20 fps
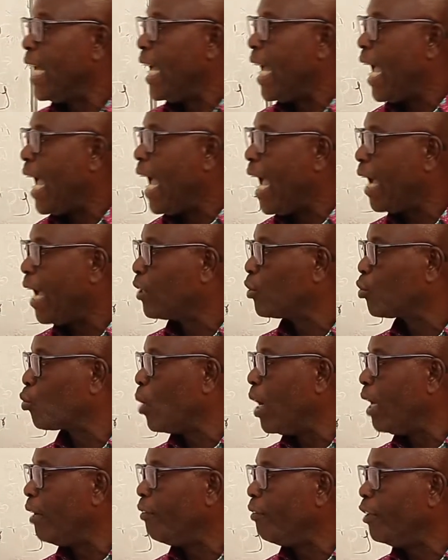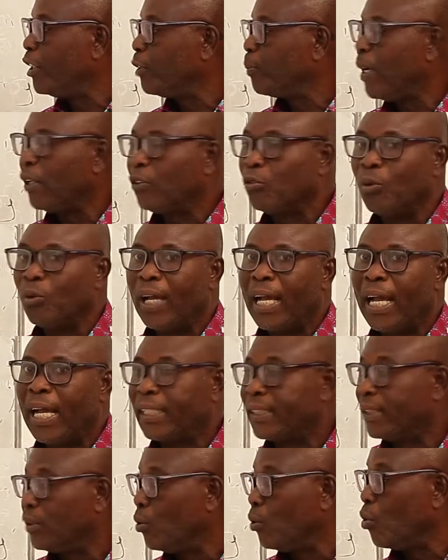x squared respect to
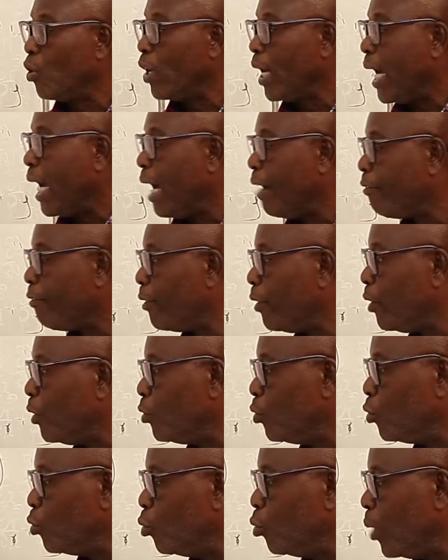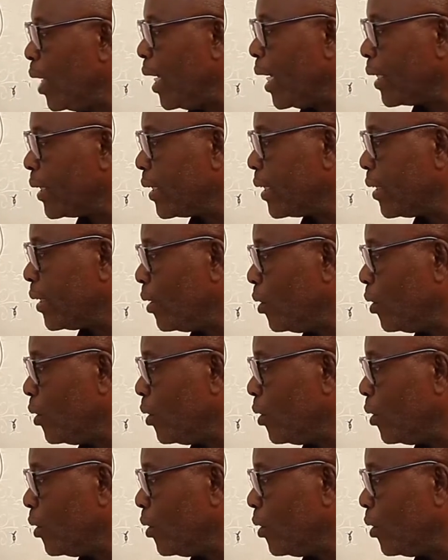x, you're going to have 2x.